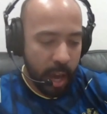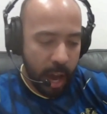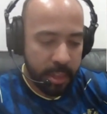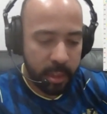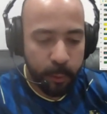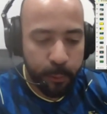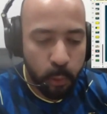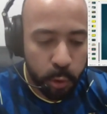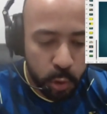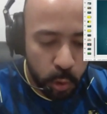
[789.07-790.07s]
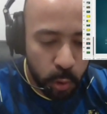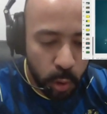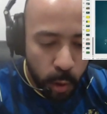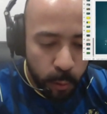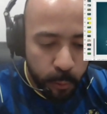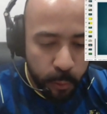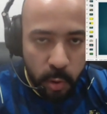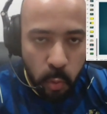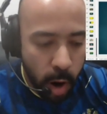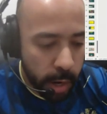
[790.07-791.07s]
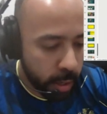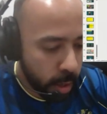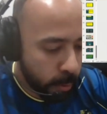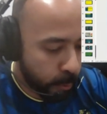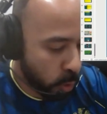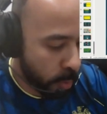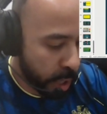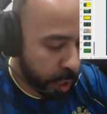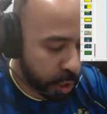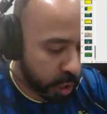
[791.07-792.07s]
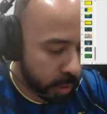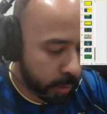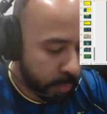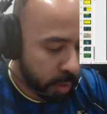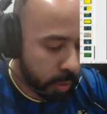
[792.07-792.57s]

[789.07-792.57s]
I think the 4-2-3-1 formation